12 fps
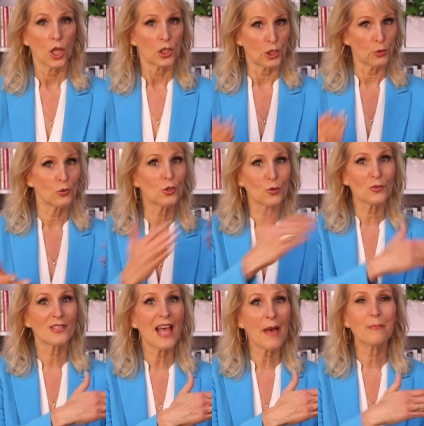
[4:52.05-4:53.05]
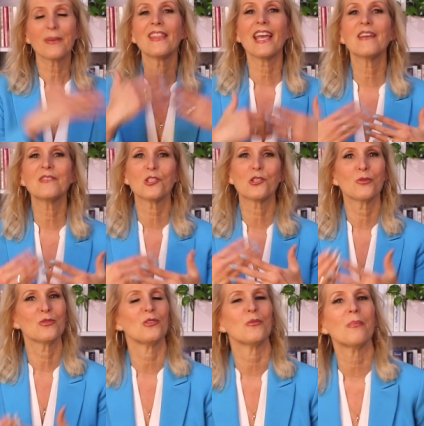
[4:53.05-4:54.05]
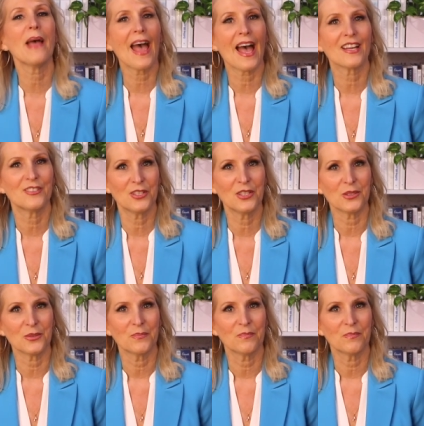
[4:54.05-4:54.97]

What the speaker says: you choose them, but they have to choose you back too.